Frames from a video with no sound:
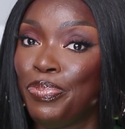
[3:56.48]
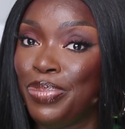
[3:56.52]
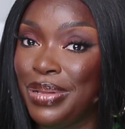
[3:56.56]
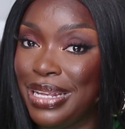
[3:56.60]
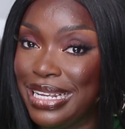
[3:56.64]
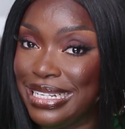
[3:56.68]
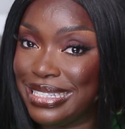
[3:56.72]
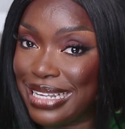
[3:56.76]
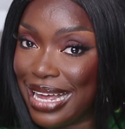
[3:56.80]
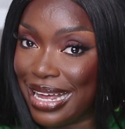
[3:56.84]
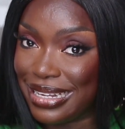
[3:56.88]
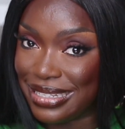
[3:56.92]

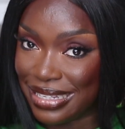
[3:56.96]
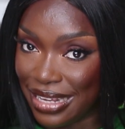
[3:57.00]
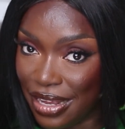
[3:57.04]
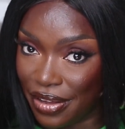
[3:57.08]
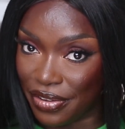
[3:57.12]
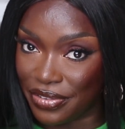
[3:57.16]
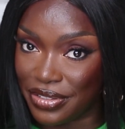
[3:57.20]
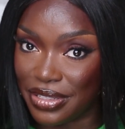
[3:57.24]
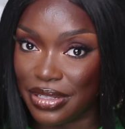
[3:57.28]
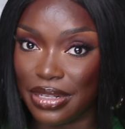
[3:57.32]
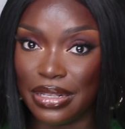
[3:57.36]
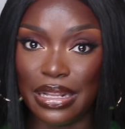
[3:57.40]
please
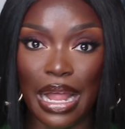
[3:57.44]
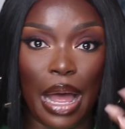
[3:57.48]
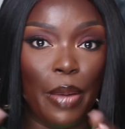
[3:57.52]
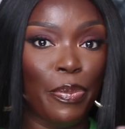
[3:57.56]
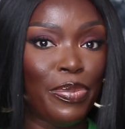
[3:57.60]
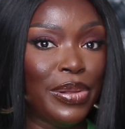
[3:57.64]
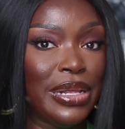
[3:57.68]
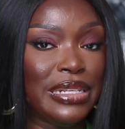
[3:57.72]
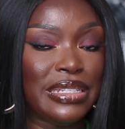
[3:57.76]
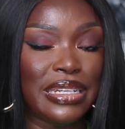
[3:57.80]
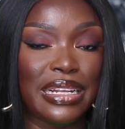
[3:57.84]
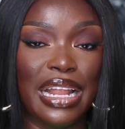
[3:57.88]
ourselves,
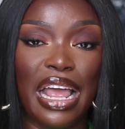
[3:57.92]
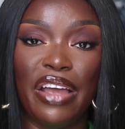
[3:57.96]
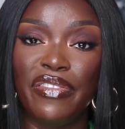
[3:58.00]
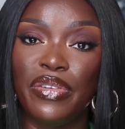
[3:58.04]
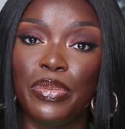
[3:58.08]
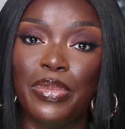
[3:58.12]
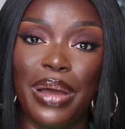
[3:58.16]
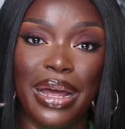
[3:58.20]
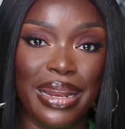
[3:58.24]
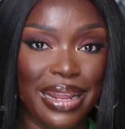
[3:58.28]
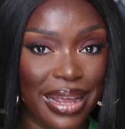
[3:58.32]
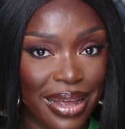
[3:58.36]
not pleasing
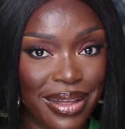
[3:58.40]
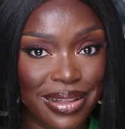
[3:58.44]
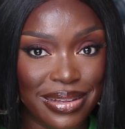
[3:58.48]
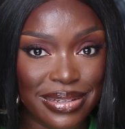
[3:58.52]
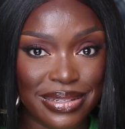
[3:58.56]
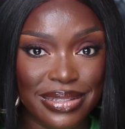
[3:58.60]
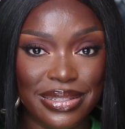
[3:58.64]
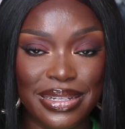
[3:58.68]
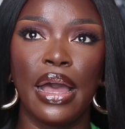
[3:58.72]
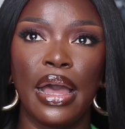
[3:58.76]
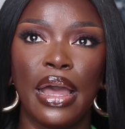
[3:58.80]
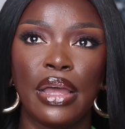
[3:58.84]
everybody
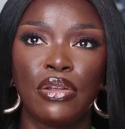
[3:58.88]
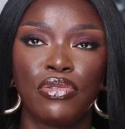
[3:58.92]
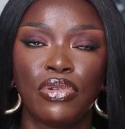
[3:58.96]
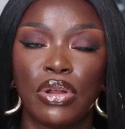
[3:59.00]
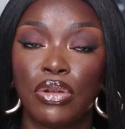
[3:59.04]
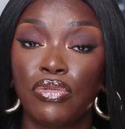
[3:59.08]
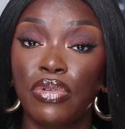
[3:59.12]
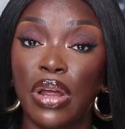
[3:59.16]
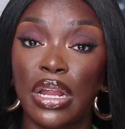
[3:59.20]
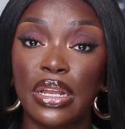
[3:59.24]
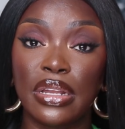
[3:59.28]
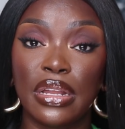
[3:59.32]
else. I
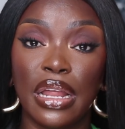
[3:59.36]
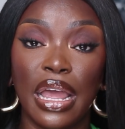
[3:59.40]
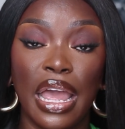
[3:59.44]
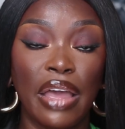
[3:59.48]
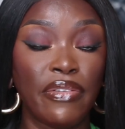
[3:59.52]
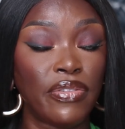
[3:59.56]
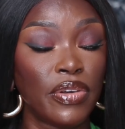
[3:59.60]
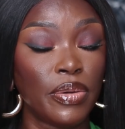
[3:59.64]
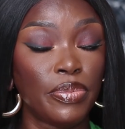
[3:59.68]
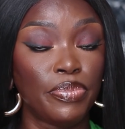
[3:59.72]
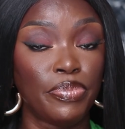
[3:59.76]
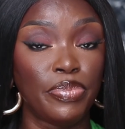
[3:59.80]
regret
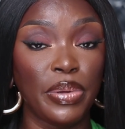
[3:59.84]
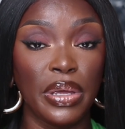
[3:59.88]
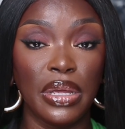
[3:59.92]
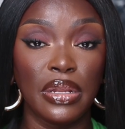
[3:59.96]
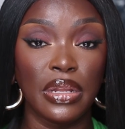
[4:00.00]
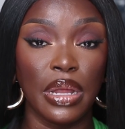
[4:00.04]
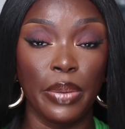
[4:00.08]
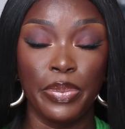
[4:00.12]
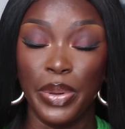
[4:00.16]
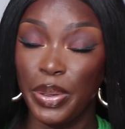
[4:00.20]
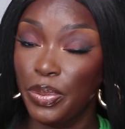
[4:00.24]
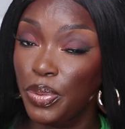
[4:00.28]
ever
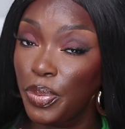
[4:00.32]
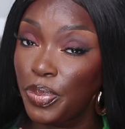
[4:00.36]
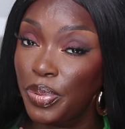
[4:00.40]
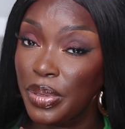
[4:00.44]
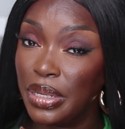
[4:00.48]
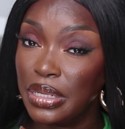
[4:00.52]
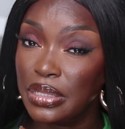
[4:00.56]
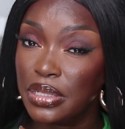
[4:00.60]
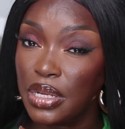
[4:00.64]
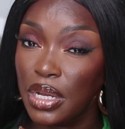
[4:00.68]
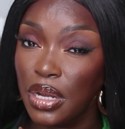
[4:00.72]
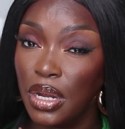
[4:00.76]
being a people
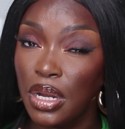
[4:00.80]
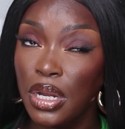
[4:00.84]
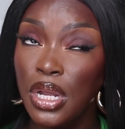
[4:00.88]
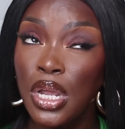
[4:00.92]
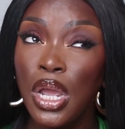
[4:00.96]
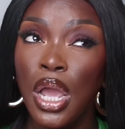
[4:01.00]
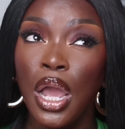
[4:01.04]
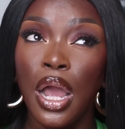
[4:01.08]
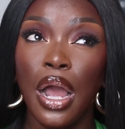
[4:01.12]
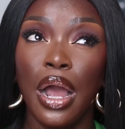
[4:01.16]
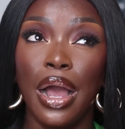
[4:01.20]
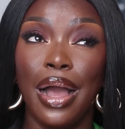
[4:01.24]
pleaser.
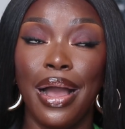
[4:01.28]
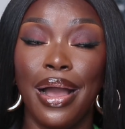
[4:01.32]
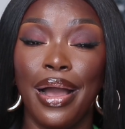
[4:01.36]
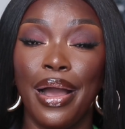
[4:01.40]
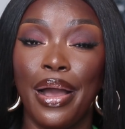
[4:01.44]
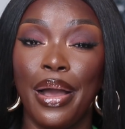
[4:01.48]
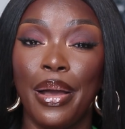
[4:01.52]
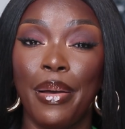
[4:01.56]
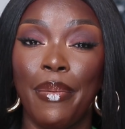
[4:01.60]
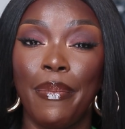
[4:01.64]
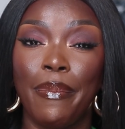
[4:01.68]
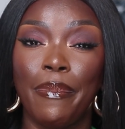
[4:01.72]

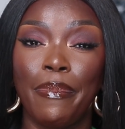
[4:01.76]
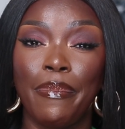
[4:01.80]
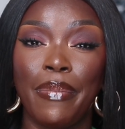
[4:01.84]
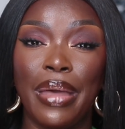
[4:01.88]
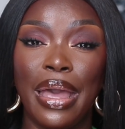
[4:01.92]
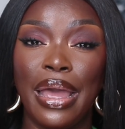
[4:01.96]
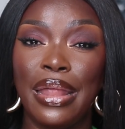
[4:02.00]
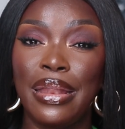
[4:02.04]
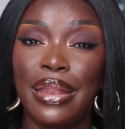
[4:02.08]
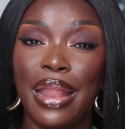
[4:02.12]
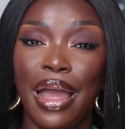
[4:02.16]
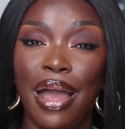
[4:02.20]
And
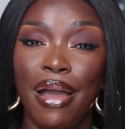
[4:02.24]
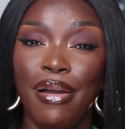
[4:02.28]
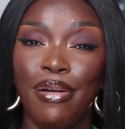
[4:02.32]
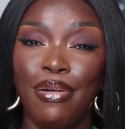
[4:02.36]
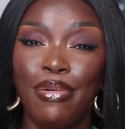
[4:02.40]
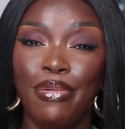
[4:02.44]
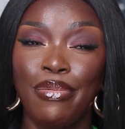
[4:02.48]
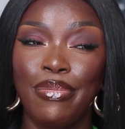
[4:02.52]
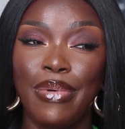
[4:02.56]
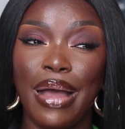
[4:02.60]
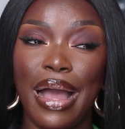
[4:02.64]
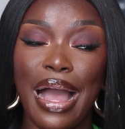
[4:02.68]

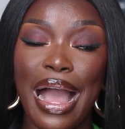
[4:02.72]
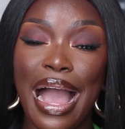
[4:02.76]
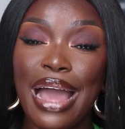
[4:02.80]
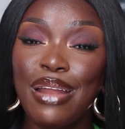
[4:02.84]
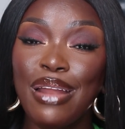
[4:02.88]
now,